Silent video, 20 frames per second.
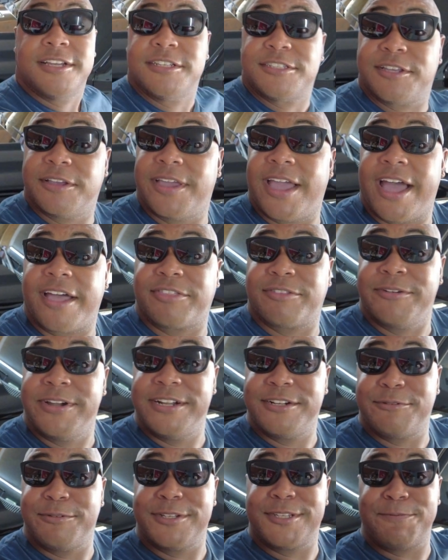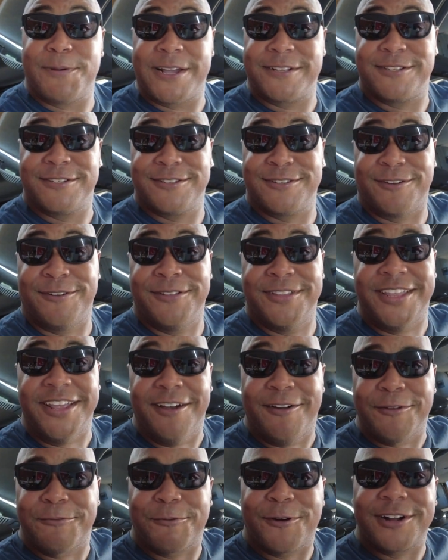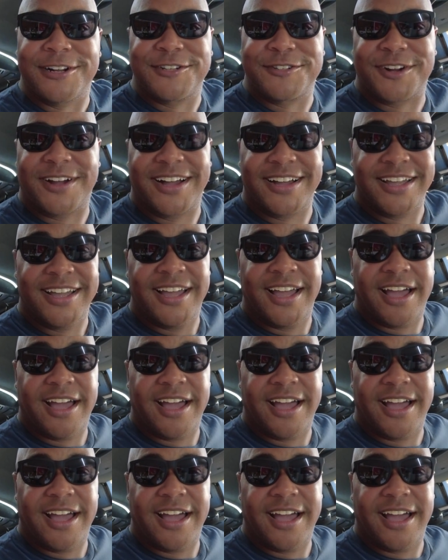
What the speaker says: So yeah, 3-inch wheel spacers on the old work truck.